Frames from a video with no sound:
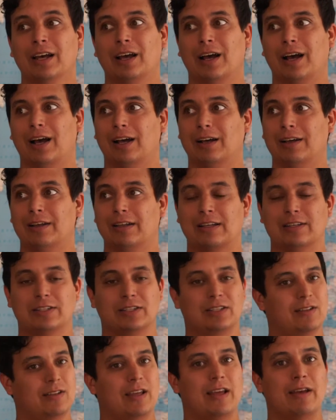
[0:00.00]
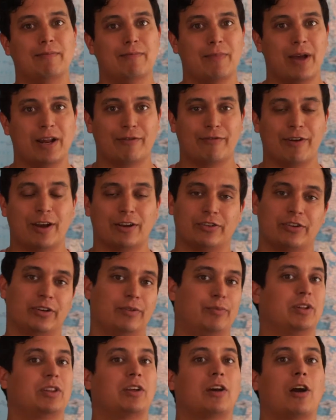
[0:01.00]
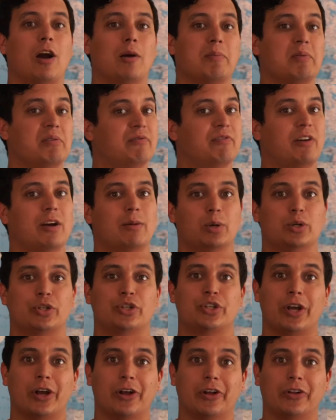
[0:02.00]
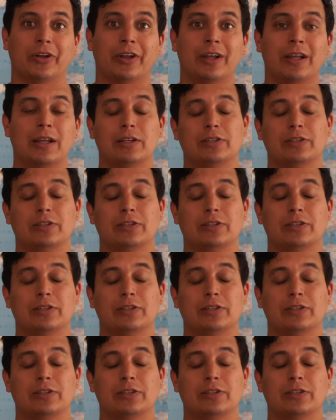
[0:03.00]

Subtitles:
Because they manufactured it with a carbon fiber shell,